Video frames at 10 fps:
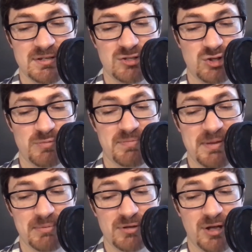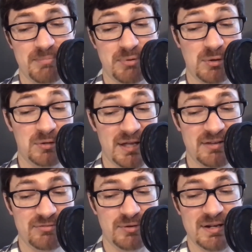The group of people called
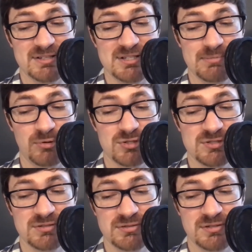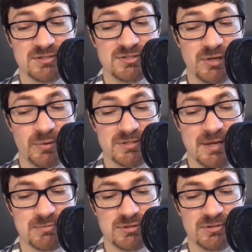pro-life or anti-abortion is no
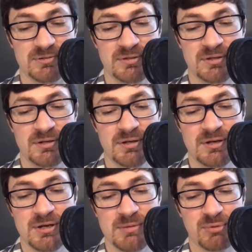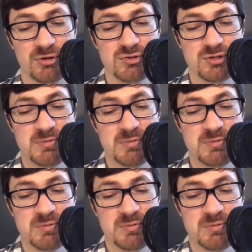exception. Pro-choice